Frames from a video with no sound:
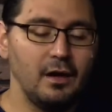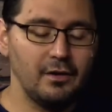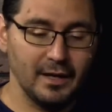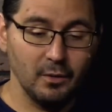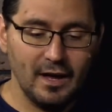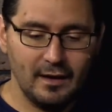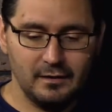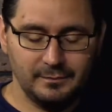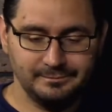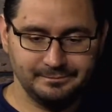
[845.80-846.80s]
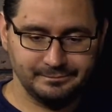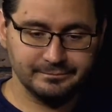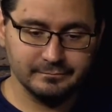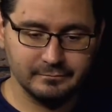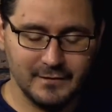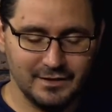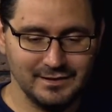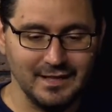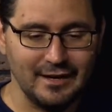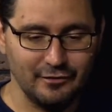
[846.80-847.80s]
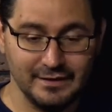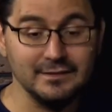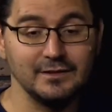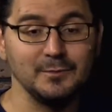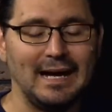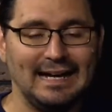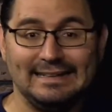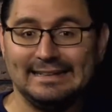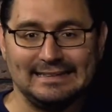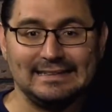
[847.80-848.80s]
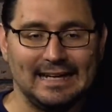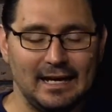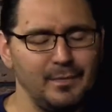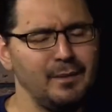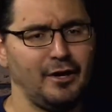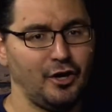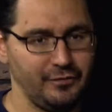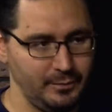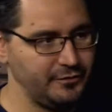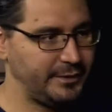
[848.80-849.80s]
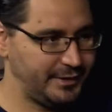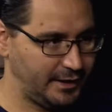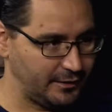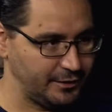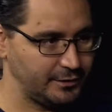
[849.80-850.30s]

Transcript: Okay, well, there's a lot of reasons behind it. Me and my girlfriend moved up together.